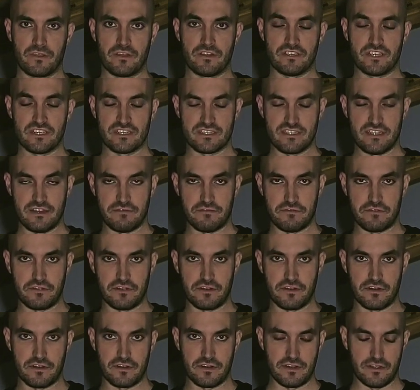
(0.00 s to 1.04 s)
just
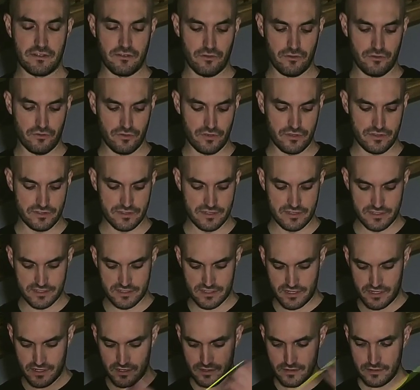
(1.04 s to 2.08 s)
after the yo-yo hits the
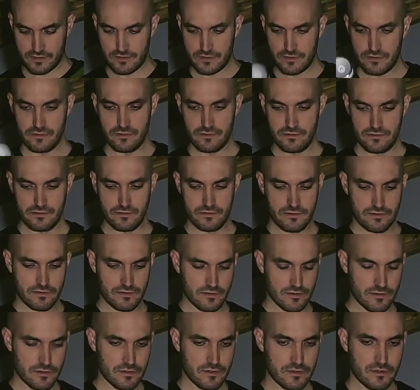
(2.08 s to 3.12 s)
string,
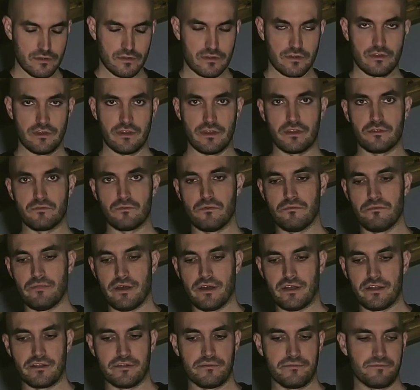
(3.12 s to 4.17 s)
and it will
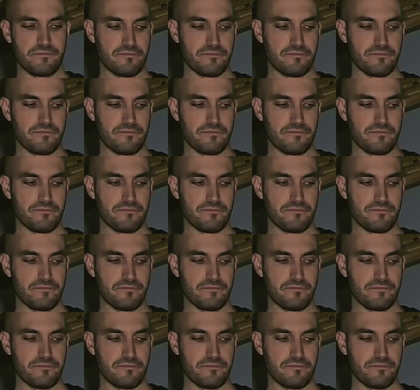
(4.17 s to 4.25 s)
bind.